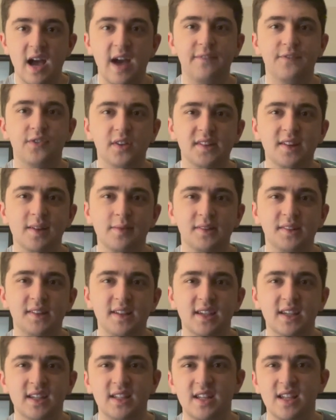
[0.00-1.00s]
at first, I was
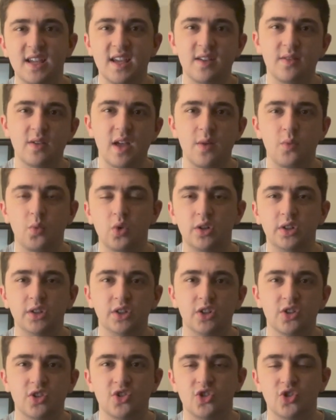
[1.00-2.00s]
thinking it, it, wouldn't
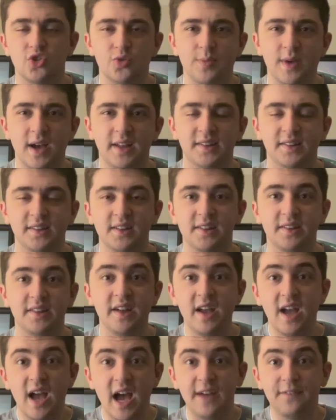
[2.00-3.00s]
look too bad since
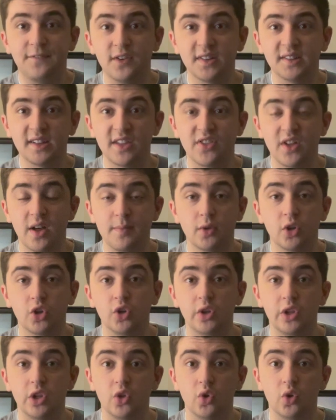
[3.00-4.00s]
at first I thought
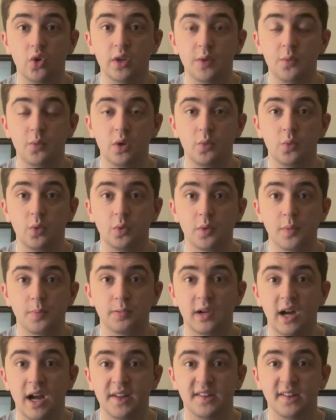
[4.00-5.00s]
Macaulay Culkin would, would
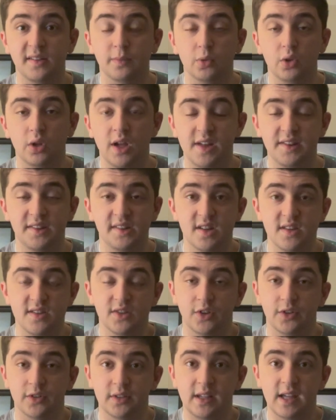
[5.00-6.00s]
reprise his role as an
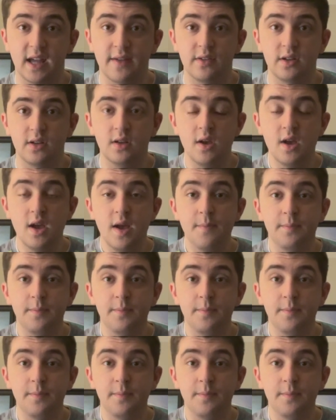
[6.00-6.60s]
adult Kevin,